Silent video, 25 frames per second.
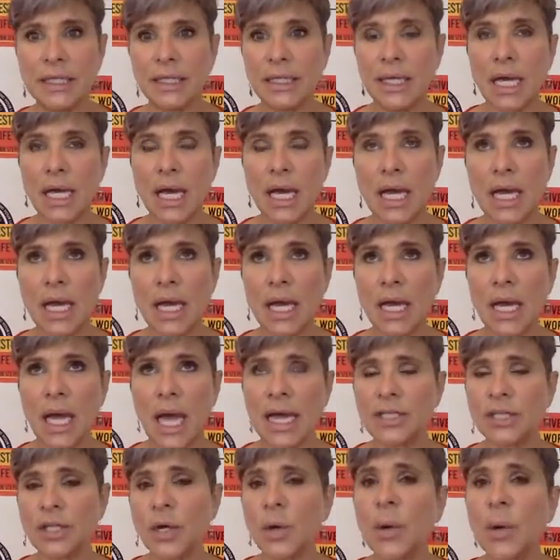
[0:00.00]

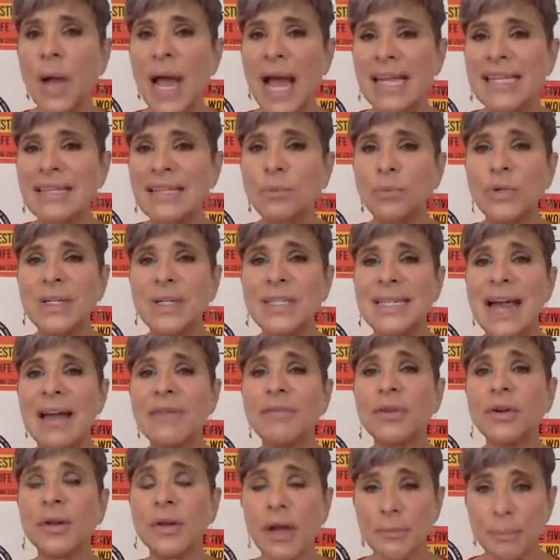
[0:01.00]
I would
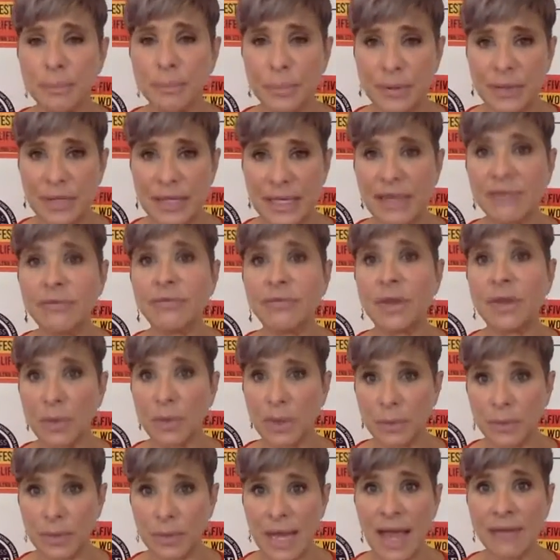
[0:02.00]
never have believed that
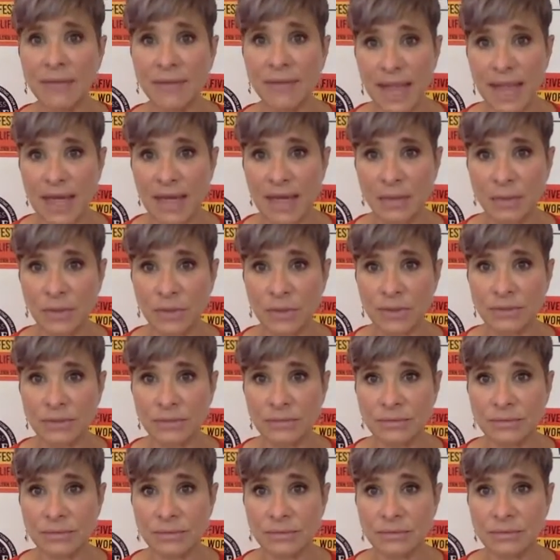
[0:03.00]
we would have
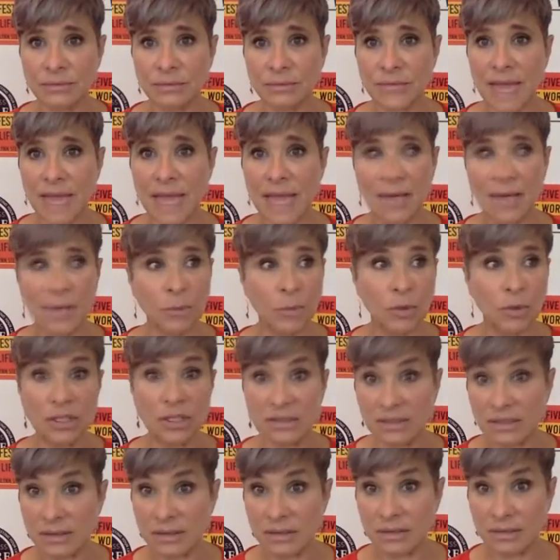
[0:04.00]

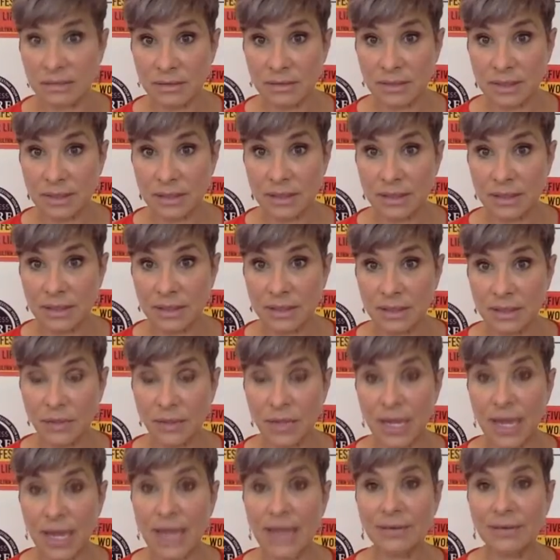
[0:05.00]
animals.
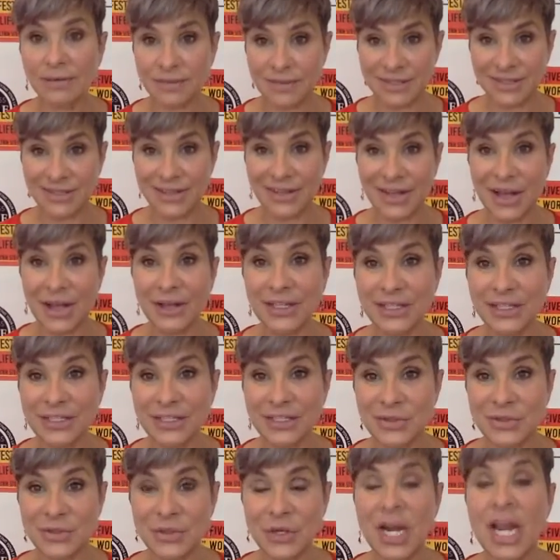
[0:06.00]
Okay. So I'll get to
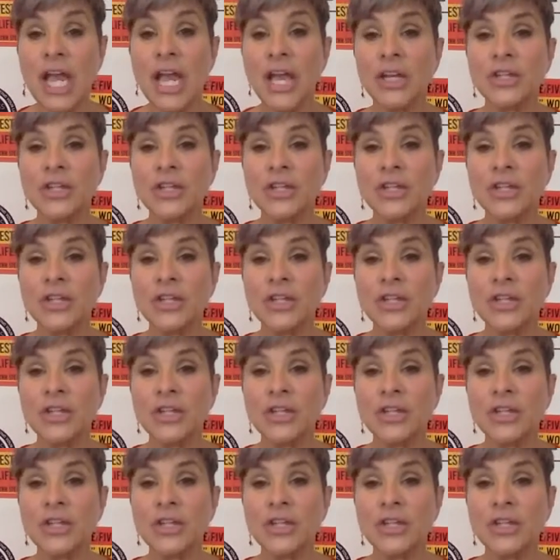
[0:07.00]
the story.